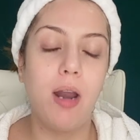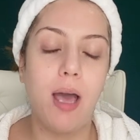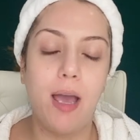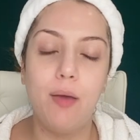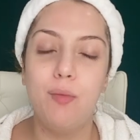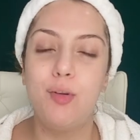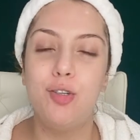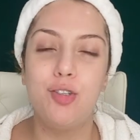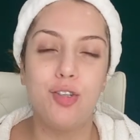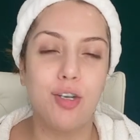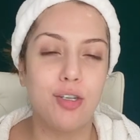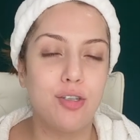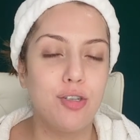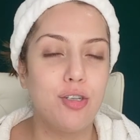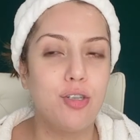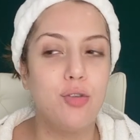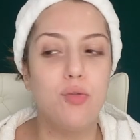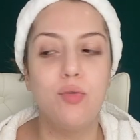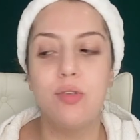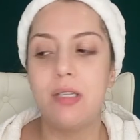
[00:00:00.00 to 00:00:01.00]
I will
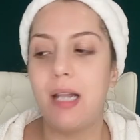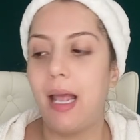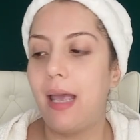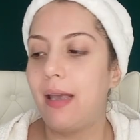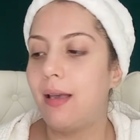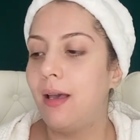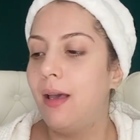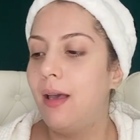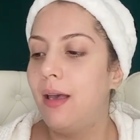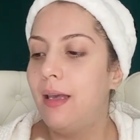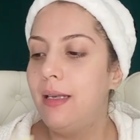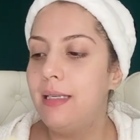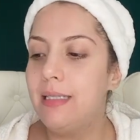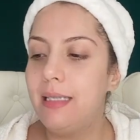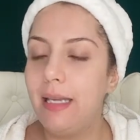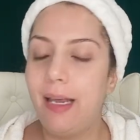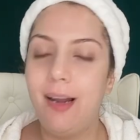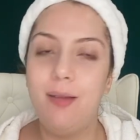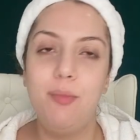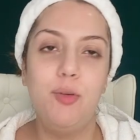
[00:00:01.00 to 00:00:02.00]
just use like
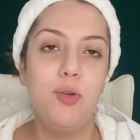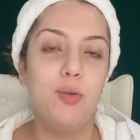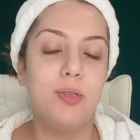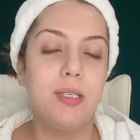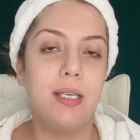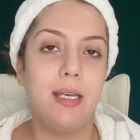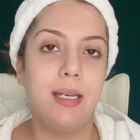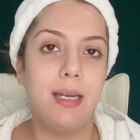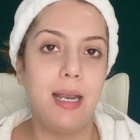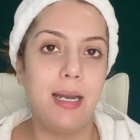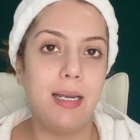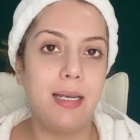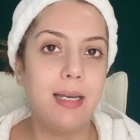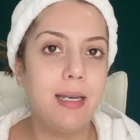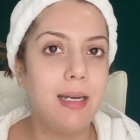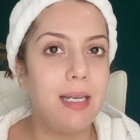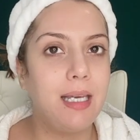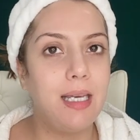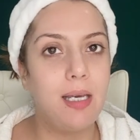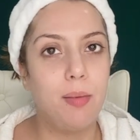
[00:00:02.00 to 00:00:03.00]
snail mucin and
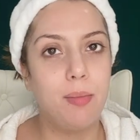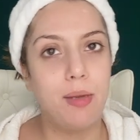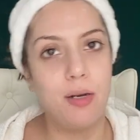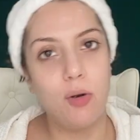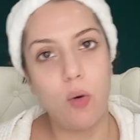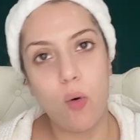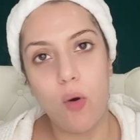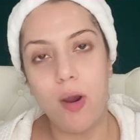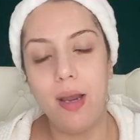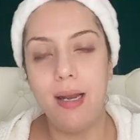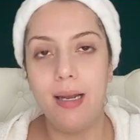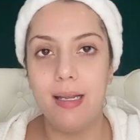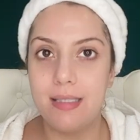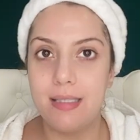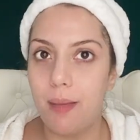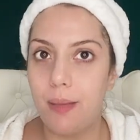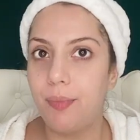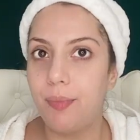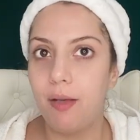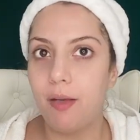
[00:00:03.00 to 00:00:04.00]
cream and oil and
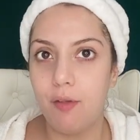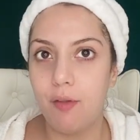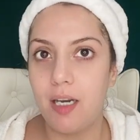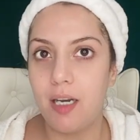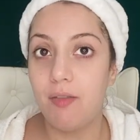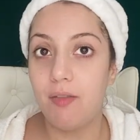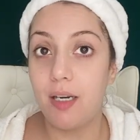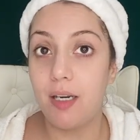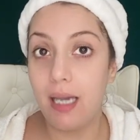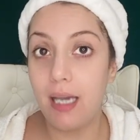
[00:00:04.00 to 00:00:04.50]
something very, very